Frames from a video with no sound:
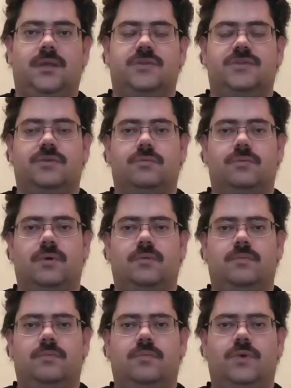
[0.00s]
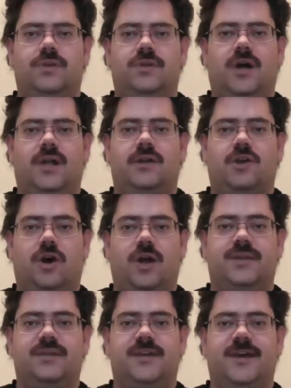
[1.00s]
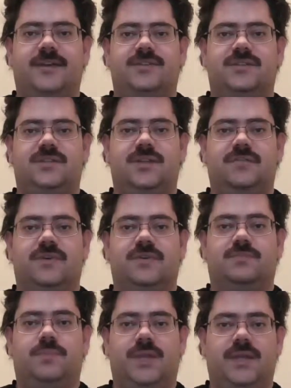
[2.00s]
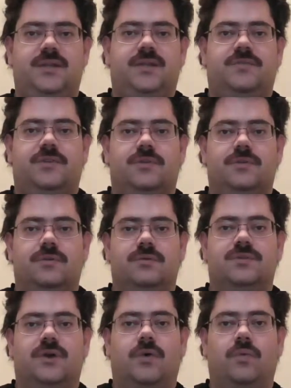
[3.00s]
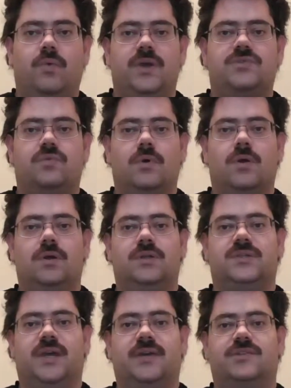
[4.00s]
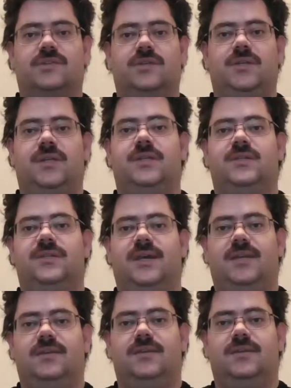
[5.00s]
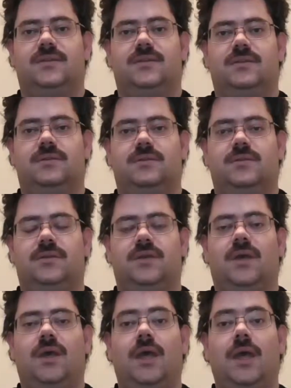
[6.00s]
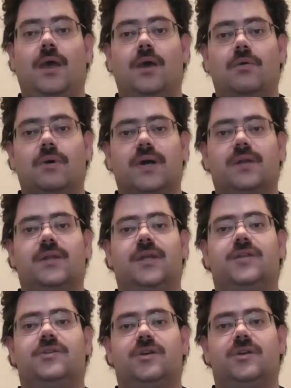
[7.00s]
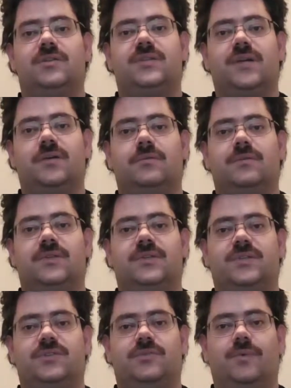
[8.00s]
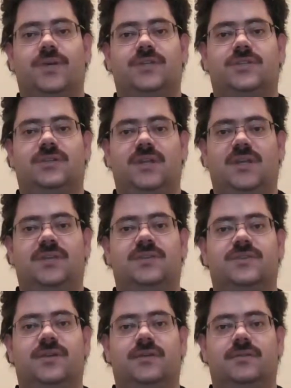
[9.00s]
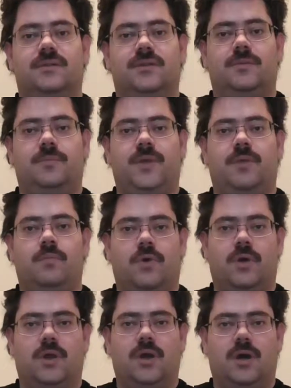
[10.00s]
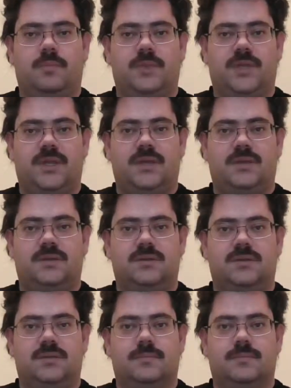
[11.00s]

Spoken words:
So, would not context give us plenty of clues on which word is actually intended? Well, it turns out the situation is a little bit more complicated.